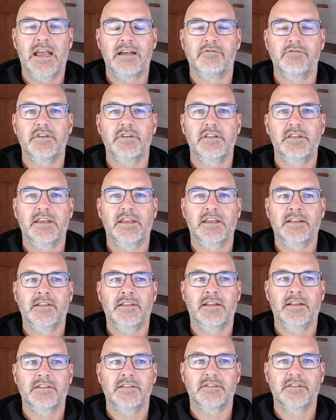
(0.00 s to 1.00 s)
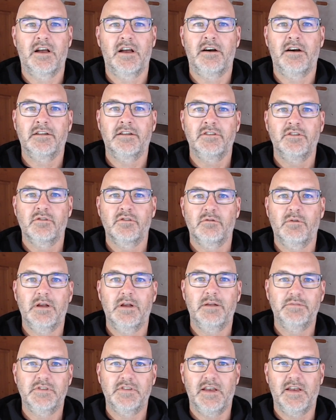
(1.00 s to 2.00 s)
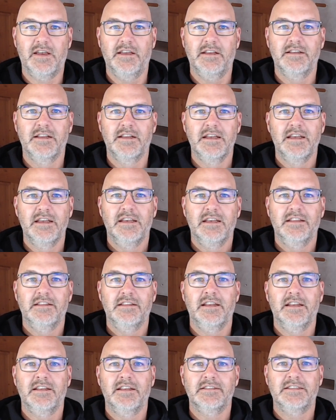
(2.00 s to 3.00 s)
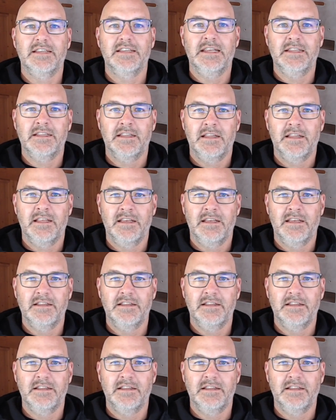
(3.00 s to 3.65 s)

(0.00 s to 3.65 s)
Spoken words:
everything that is on your website that is in